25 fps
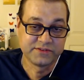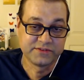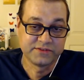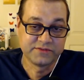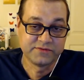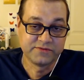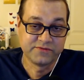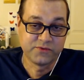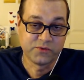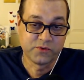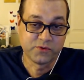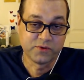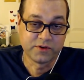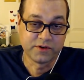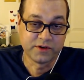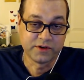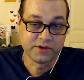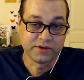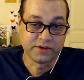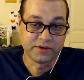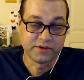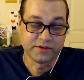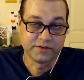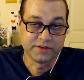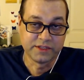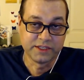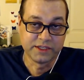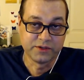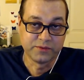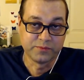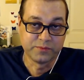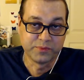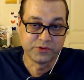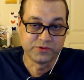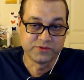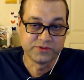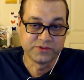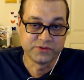for the
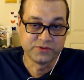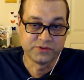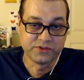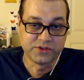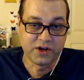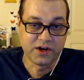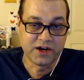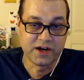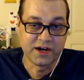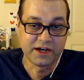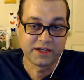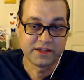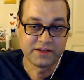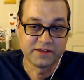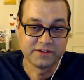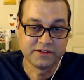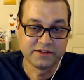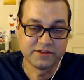Ubuntu dock,